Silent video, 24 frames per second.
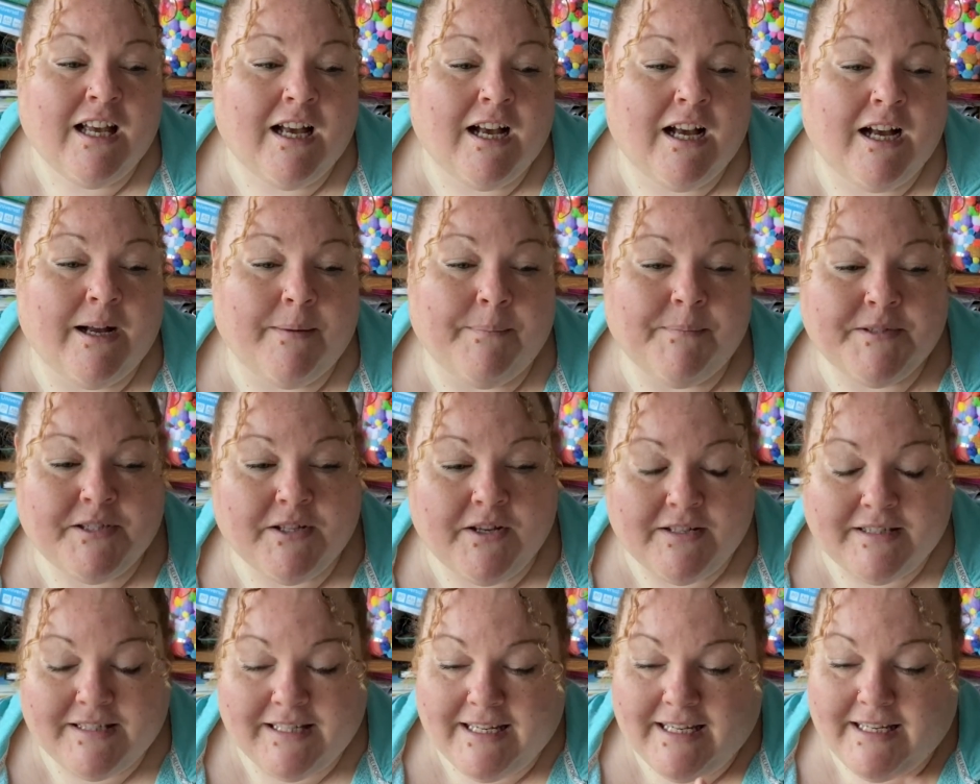so
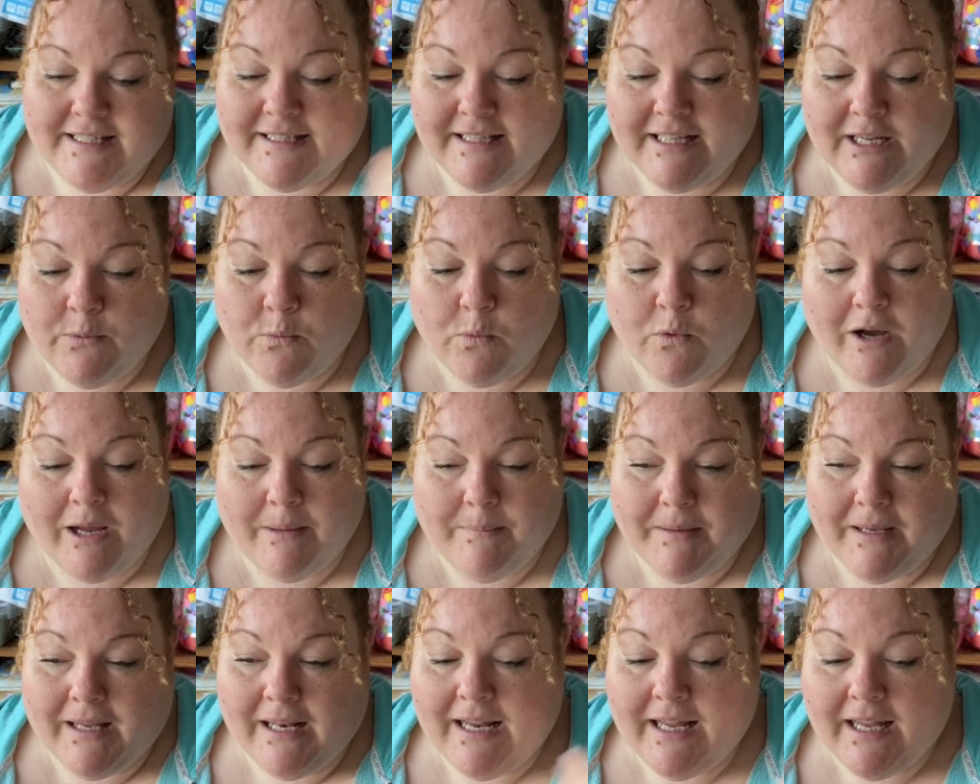it's easily
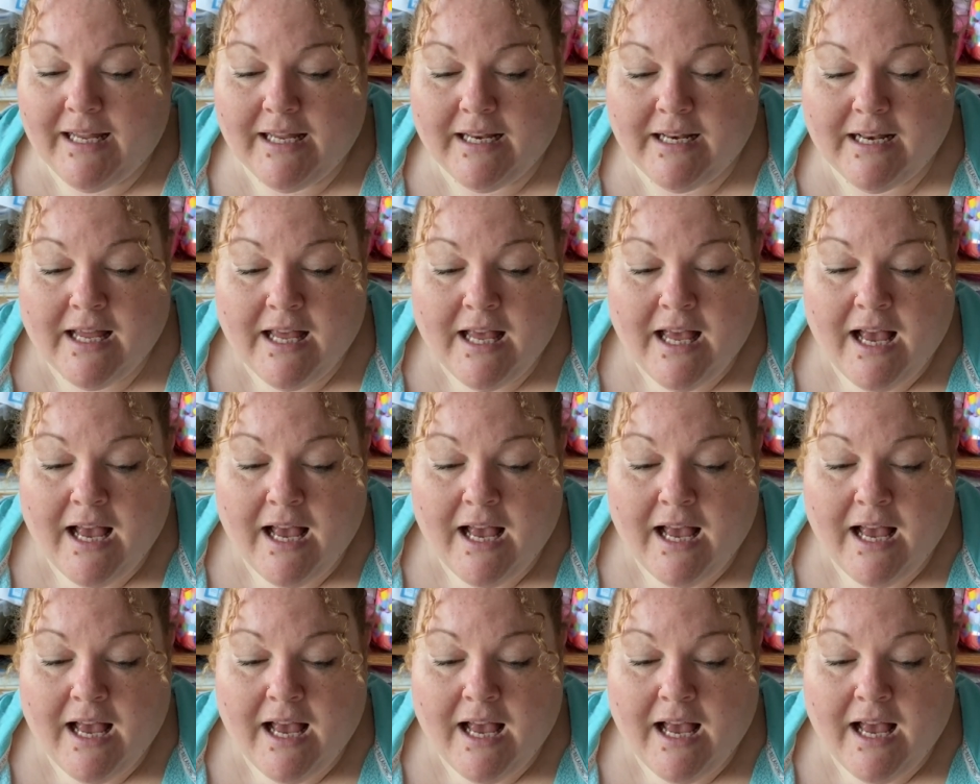wiped clean.